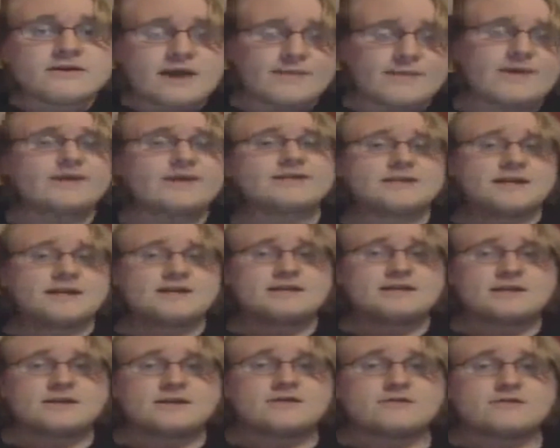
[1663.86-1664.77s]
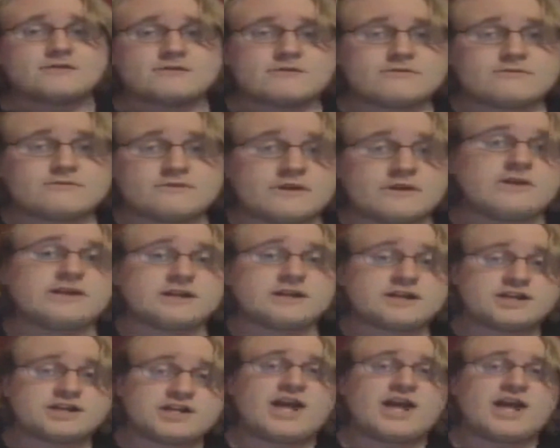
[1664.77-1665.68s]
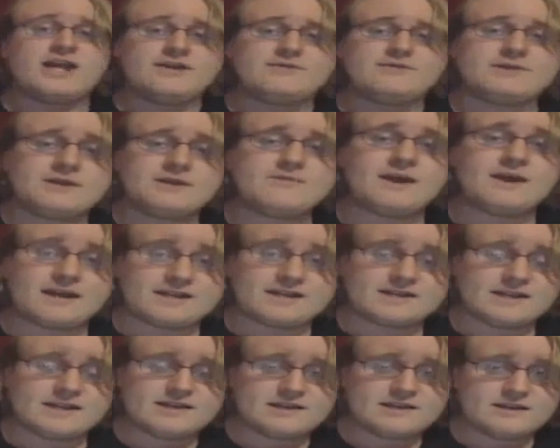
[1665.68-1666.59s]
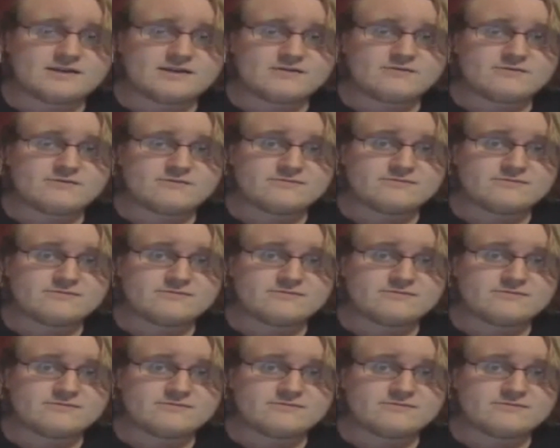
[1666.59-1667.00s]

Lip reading: That makes sense to you. Really, genuinely makes sense to you.